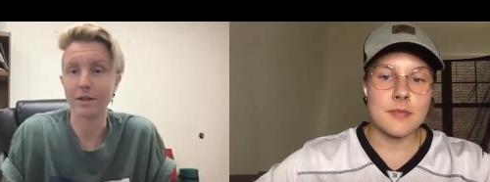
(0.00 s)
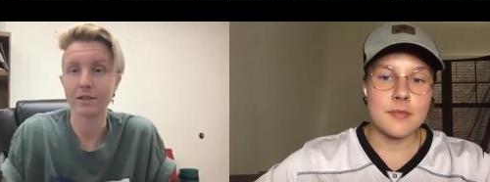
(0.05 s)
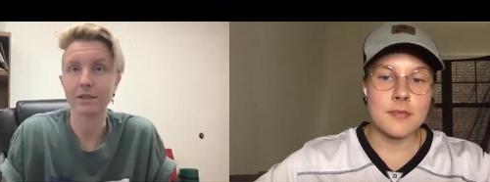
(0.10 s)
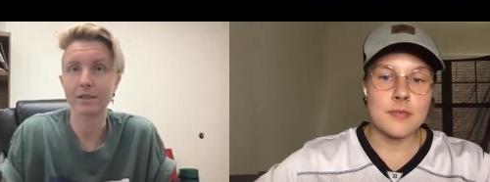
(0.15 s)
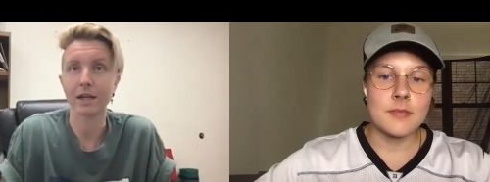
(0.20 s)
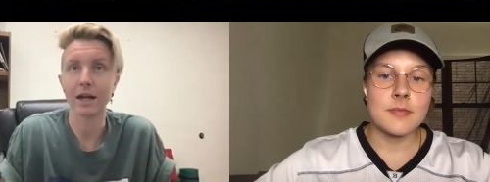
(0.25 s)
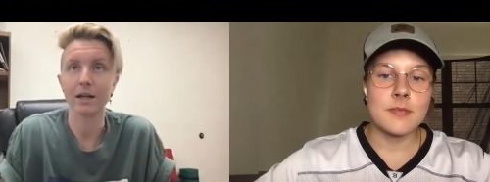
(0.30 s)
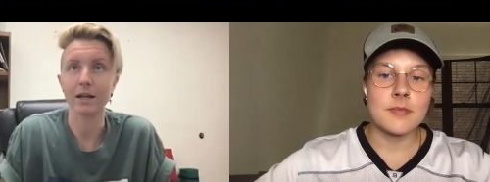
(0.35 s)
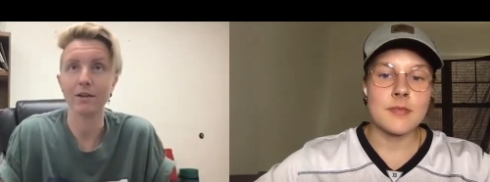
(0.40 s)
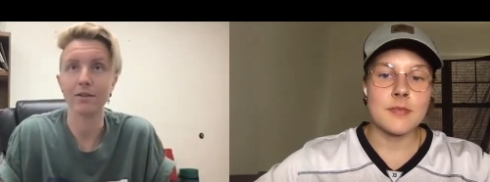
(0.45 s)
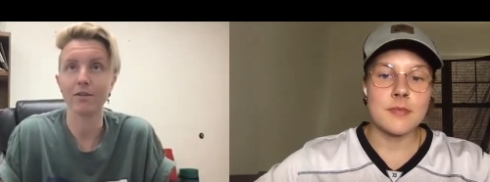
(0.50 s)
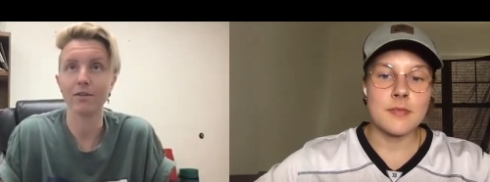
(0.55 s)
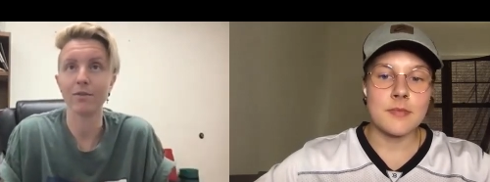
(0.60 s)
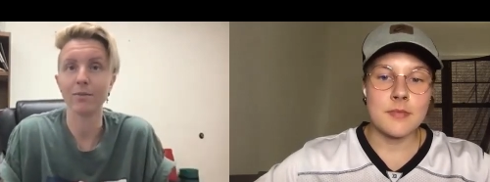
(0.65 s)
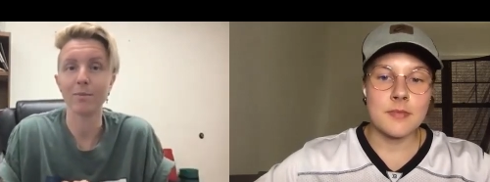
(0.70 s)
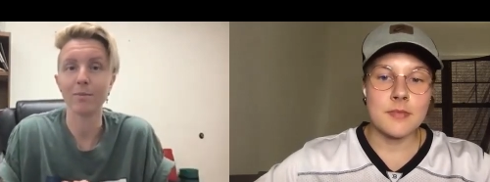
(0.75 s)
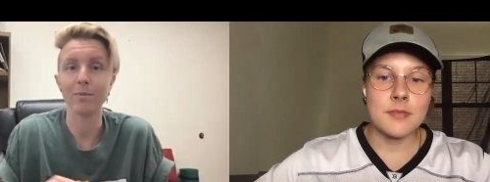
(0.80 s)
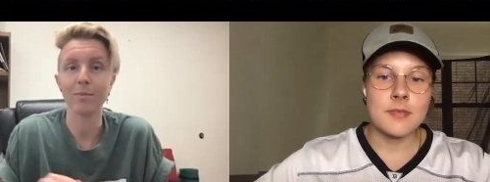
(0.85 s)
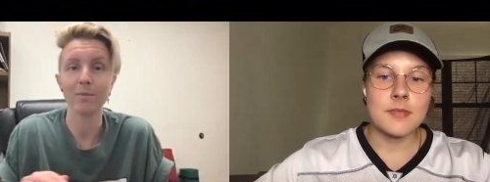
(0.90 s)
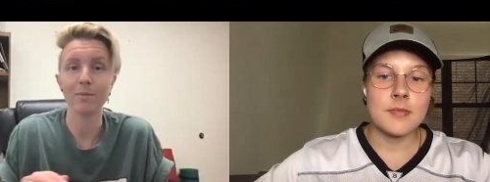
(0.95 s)
Speaker 1: It's kind of
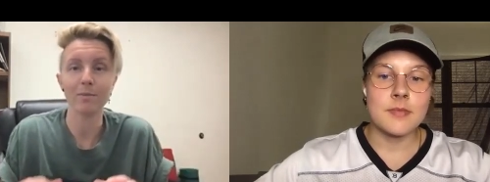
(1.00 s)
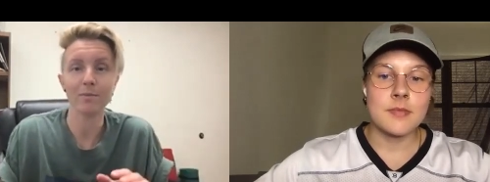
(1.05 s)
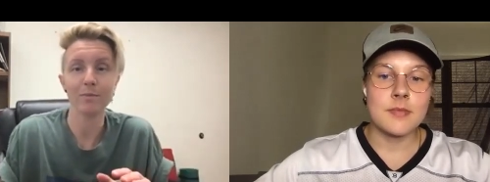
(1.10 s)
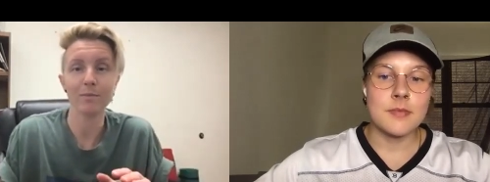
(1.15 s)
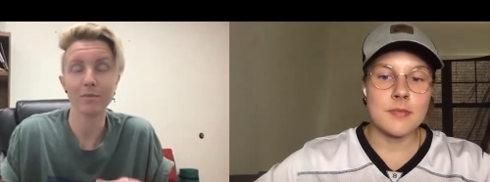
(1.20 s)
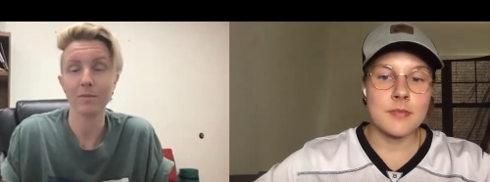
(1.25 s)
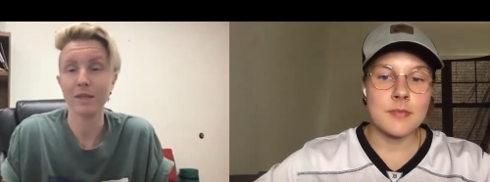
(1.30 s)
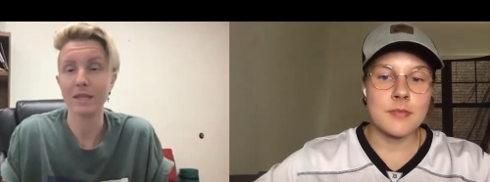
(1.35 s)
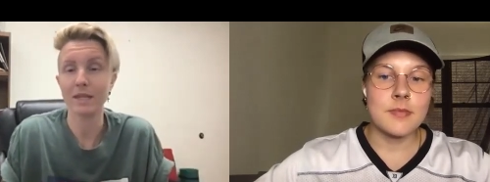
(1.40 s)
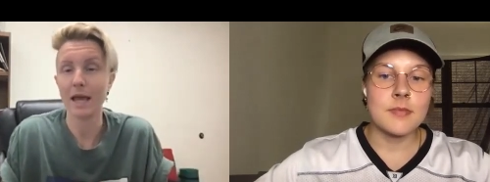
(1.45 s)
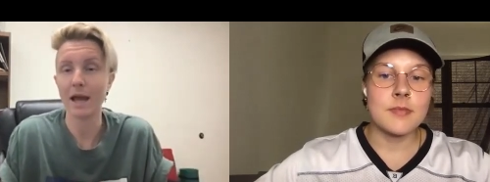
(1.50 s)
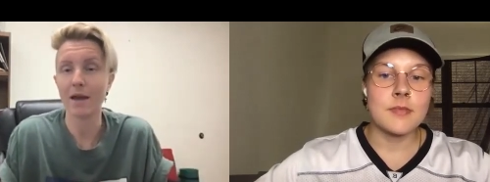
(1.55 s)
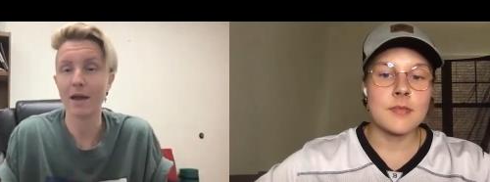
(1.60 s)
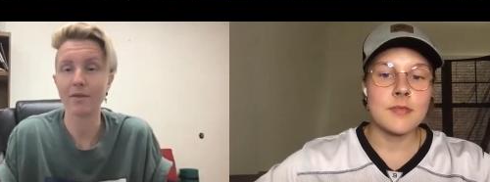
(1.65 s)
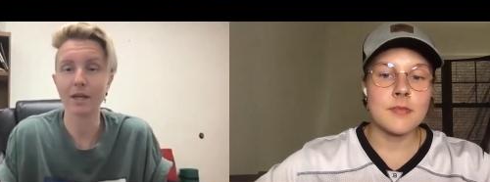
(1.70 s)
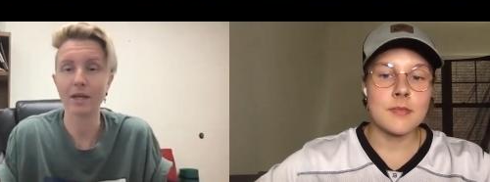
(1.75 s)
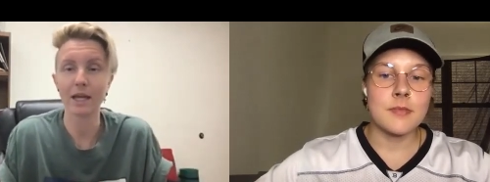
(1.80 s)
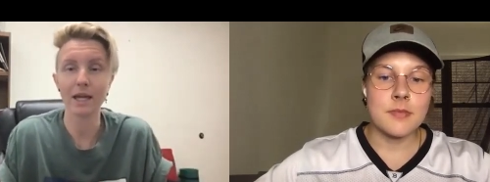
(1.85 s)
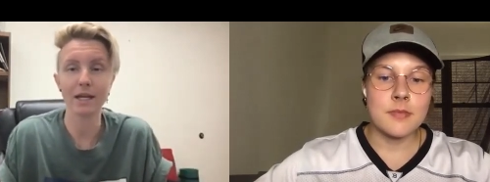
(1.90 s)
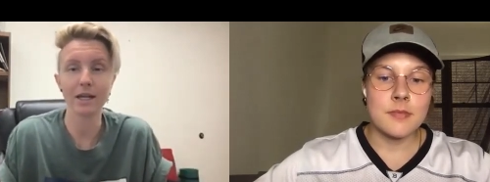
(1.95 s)

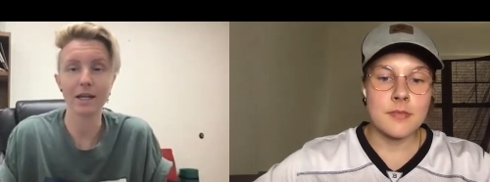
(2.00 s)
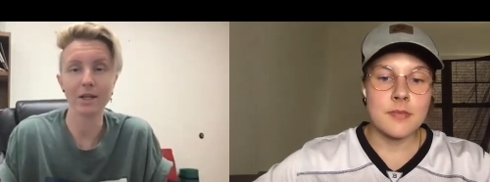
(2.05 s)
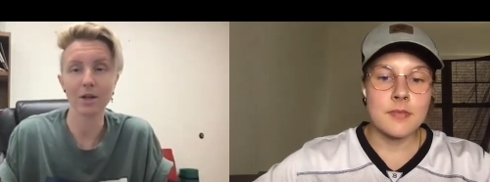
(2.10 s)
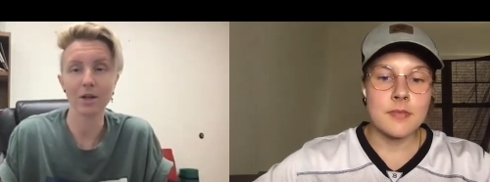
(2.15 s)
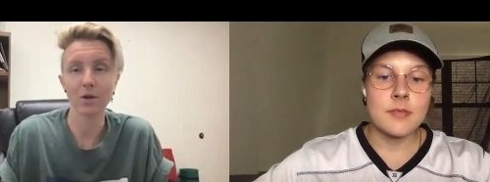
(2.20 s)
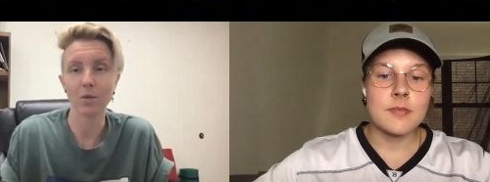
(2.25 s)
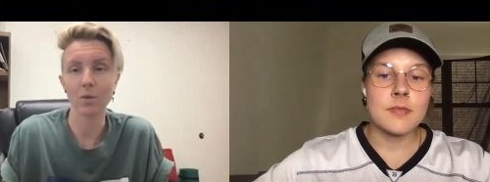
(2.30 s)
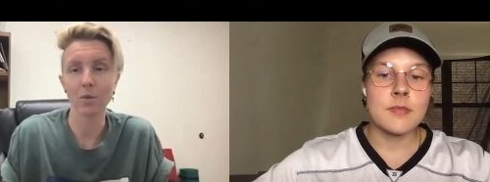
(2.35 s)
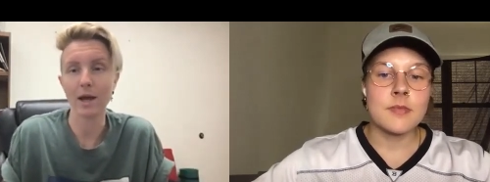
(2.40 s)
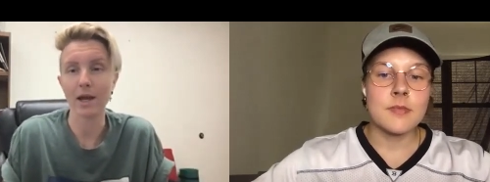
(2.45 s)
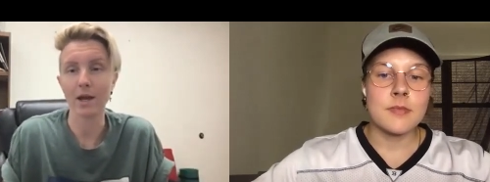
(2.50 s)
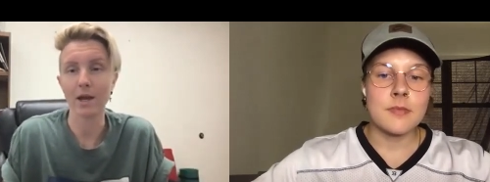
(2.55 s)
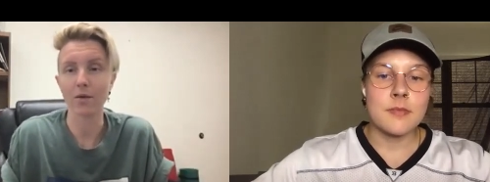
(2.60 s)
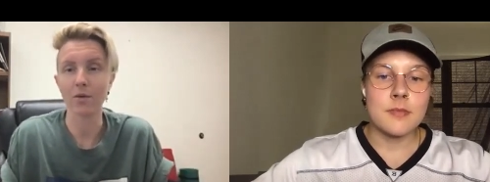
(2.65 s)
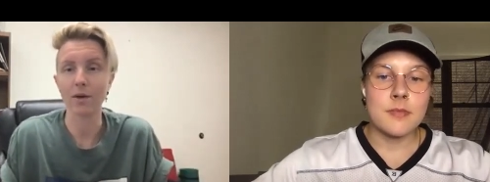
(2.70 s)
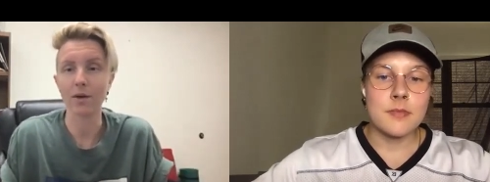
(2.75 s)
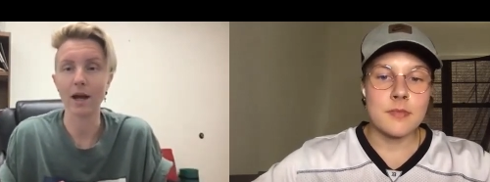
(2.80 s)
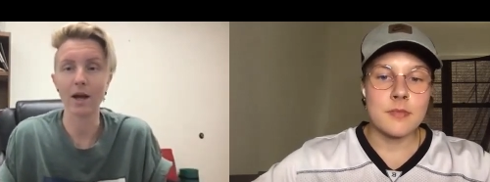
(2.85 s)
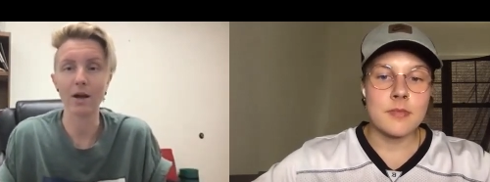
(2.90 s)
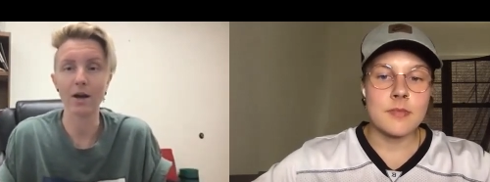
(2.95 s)
navigating your way
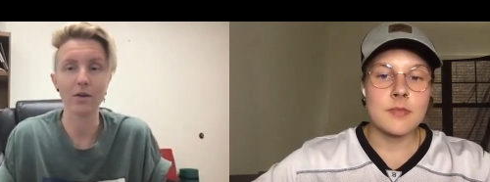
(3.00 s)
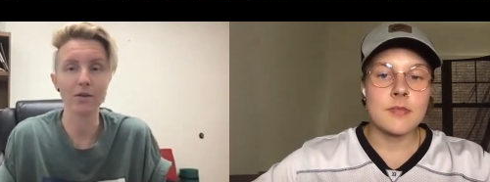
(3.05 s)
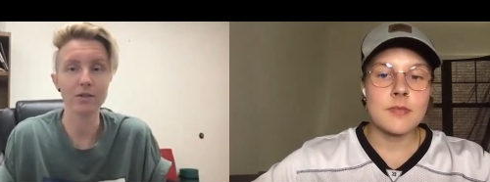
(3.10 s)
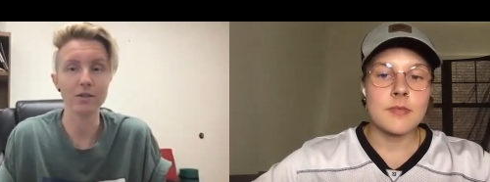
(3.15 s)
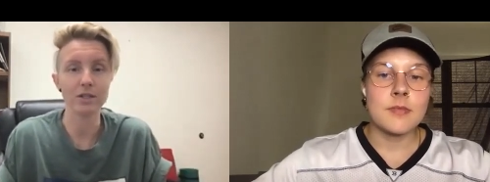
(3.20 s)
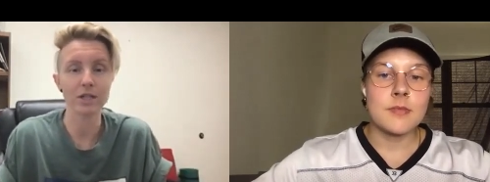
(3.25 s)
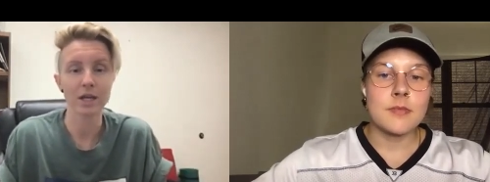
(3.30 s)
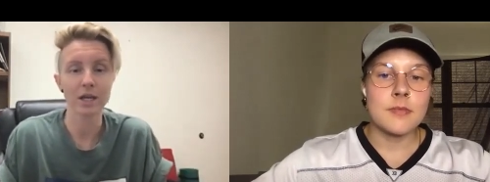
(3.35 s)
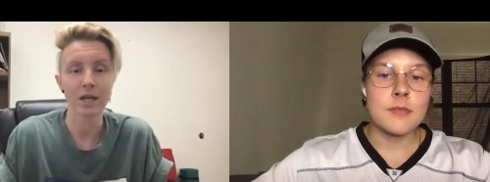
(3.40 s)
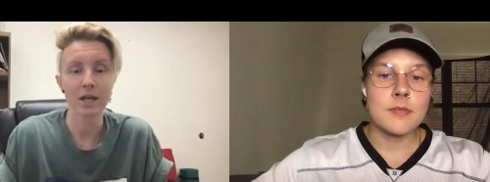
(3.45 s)
around,